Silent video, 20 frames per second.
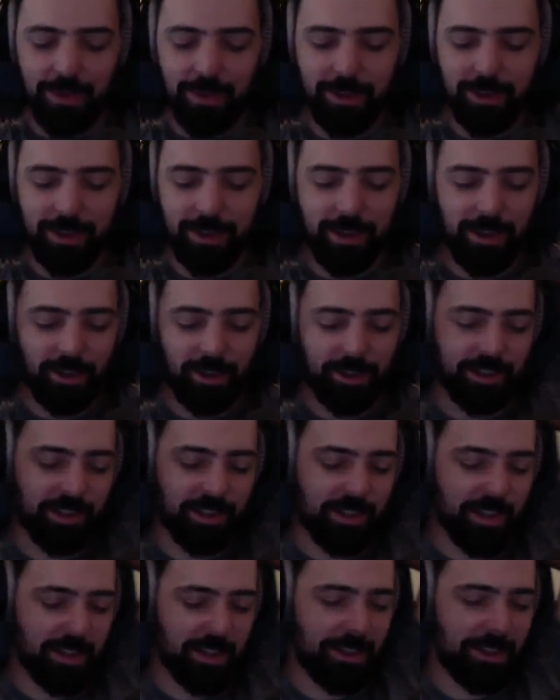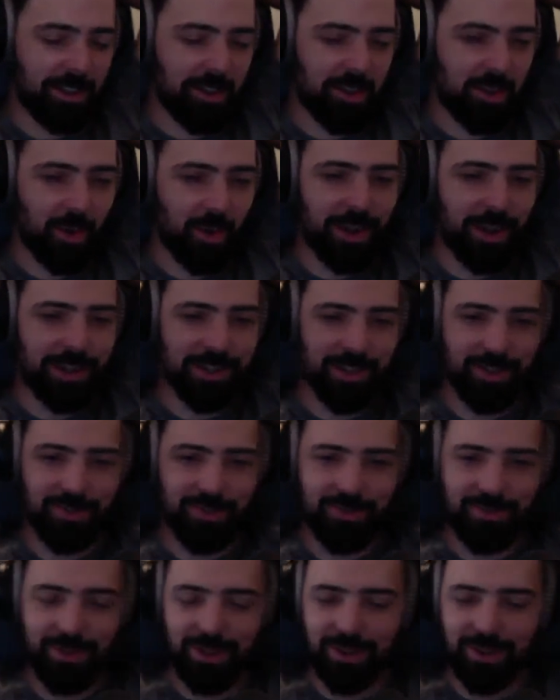this is the joys
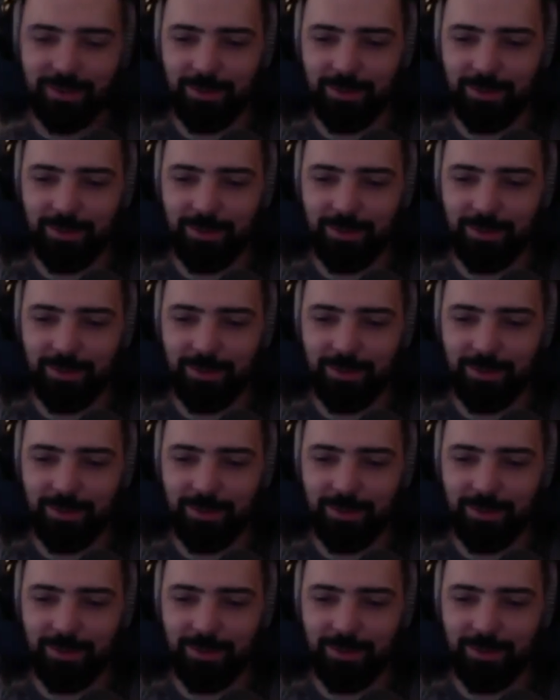of